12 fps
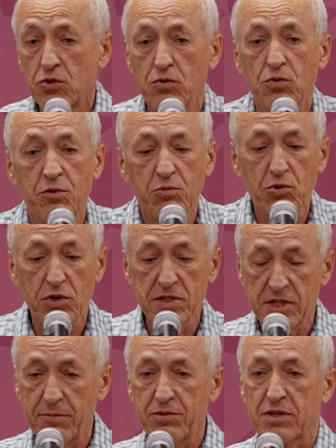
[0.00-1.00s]
to immune
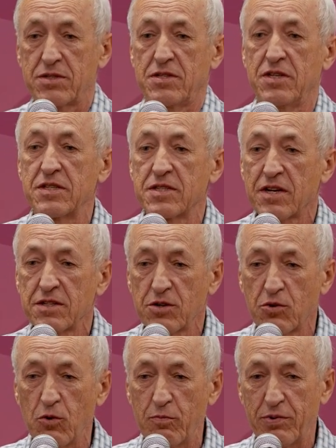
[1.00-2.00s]
receptors, it's a rather
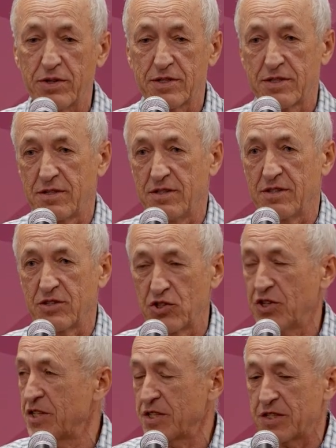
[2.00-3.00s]
complex
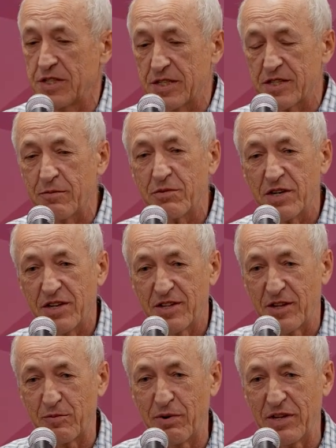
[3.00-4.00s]
genetic system
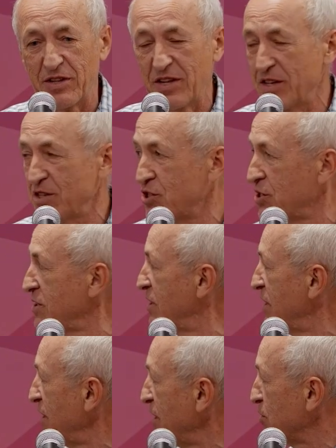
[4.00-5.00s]
created by nature,
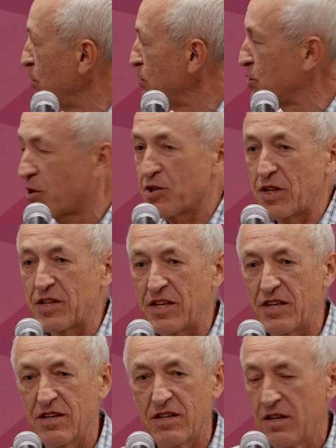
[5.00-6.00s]
as illustrated
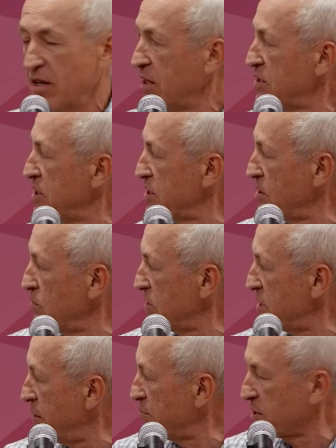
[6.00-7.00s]
here. T cell
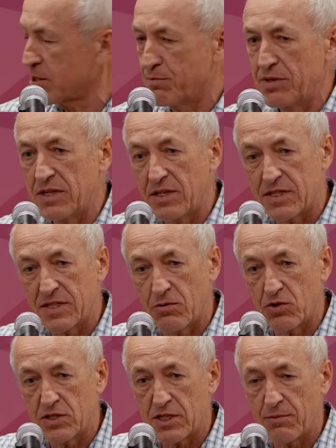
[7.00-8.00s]
receptors, B cell
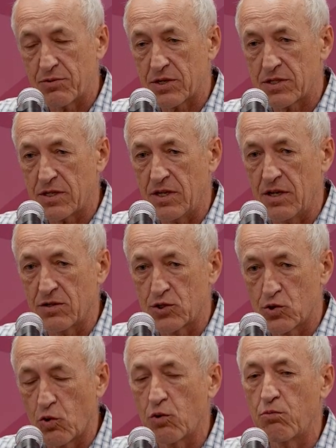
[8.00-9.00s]
receptors, and
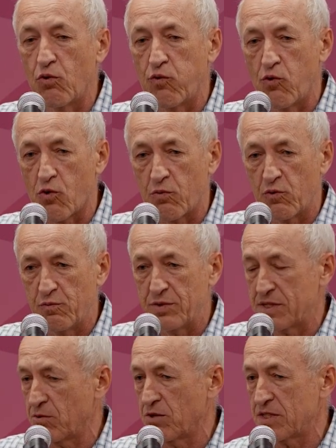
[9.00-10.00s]
soluble form of B
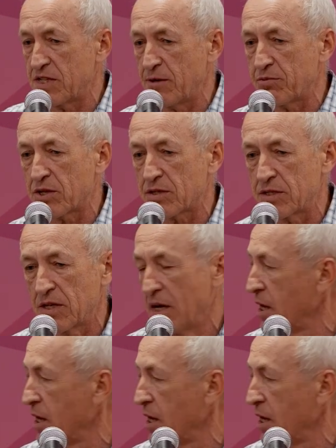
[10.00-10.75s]
cell receptors